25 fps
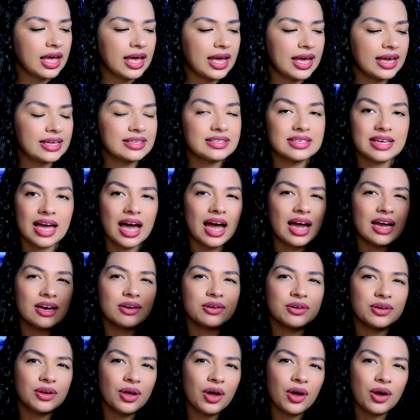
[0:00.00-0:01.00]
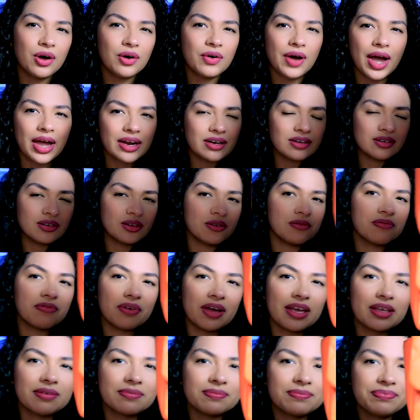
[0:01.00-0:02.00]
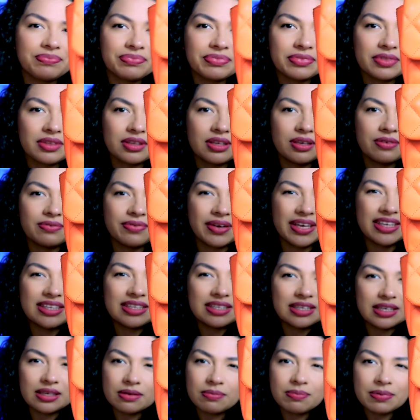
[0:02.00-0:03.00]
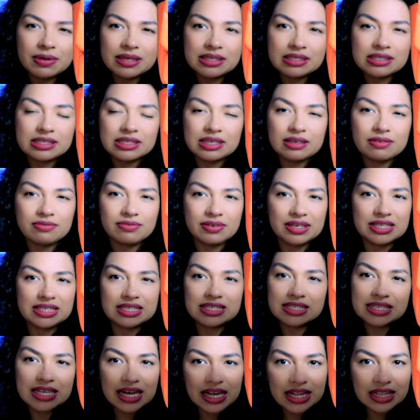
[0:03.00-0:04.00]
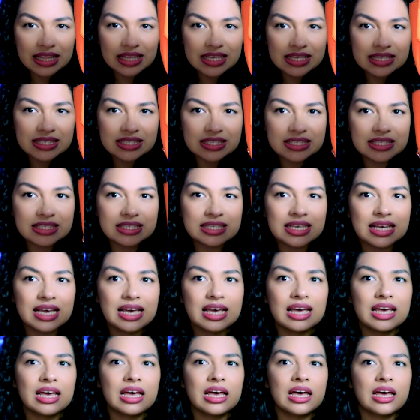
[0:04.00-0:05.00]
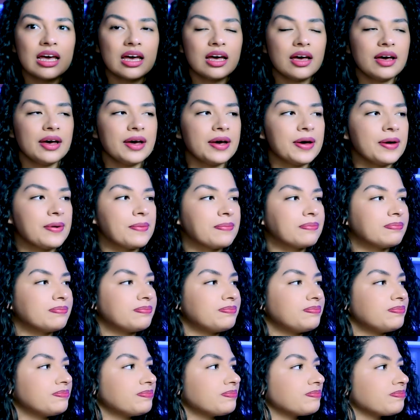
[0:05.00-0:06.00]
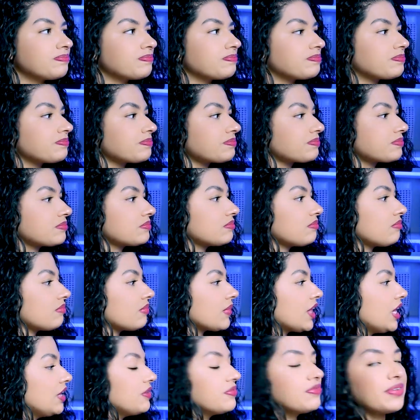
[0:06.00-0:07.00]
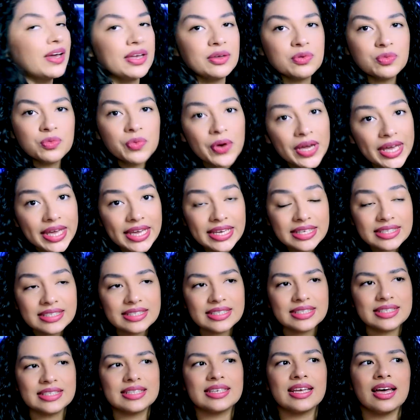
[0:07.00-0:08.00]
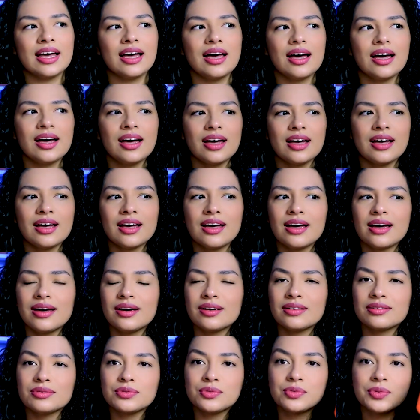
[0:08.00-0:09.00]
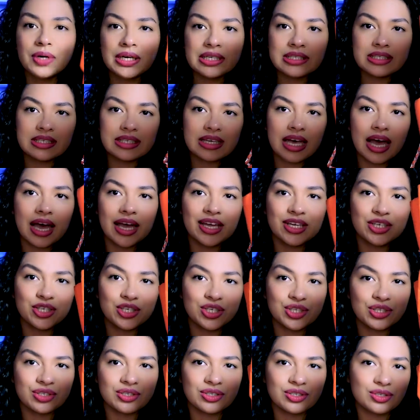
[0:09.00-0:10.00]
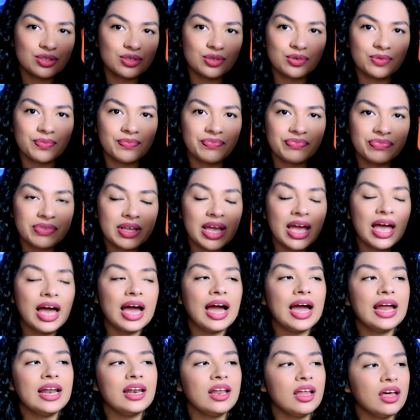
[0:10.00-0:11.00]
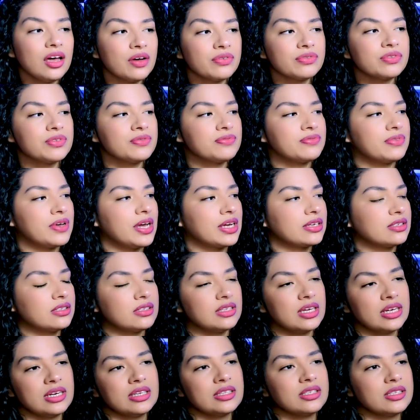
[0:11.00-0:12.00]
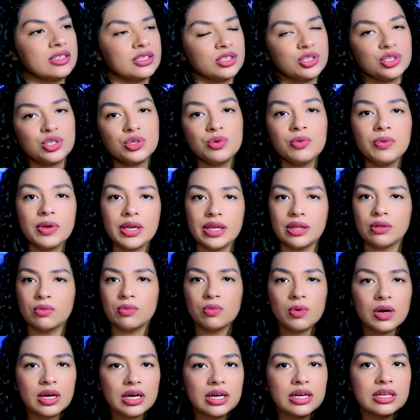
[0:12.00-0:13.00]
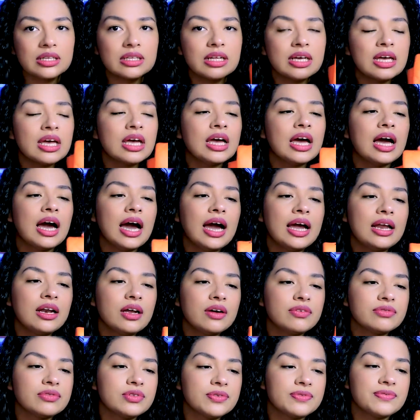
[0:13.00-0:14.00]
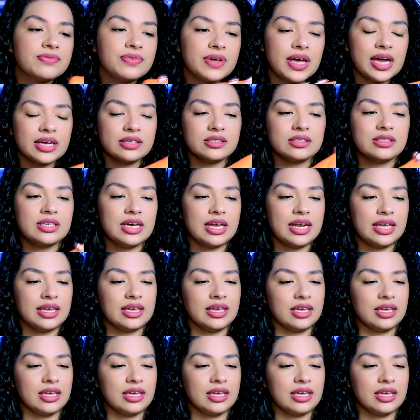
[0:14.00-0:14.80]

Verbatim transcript: And I don't know, I don't know if I, if I keep it, if I sell it, um, if I wait, uh, what I should do. I love the fact that it's a two-in-one. I love the fact that I